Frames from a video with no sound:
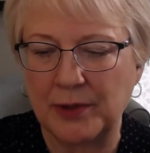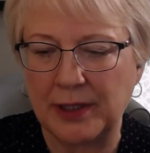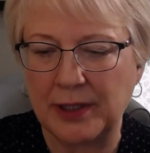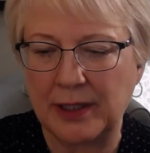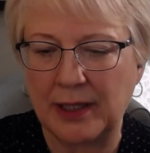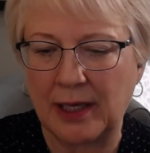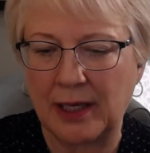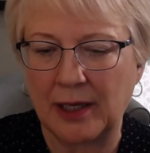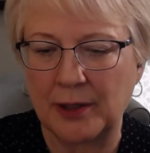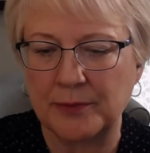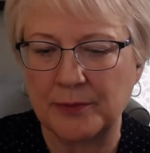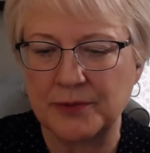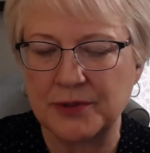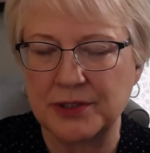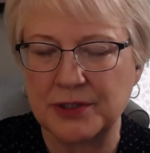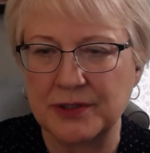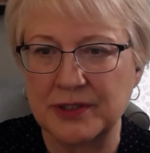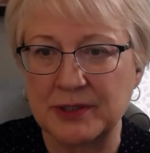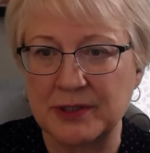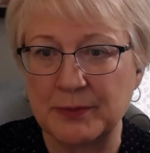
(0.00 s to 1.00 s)
we
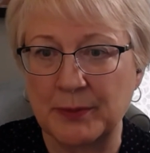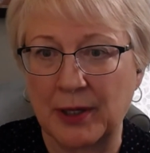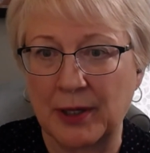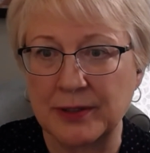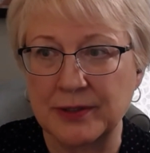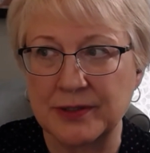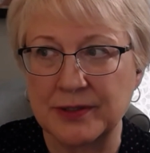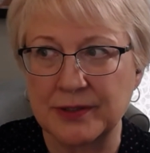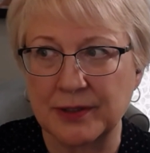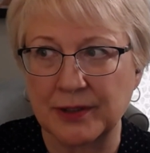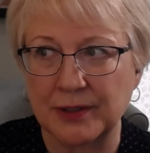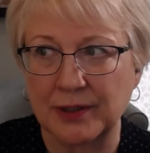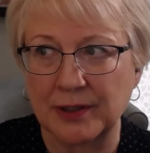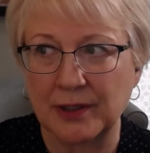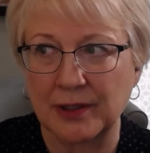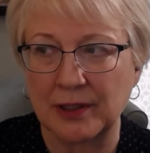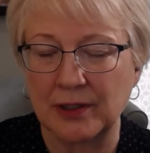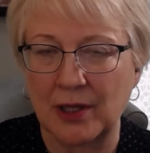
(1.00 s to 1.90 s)
helped to sponsor,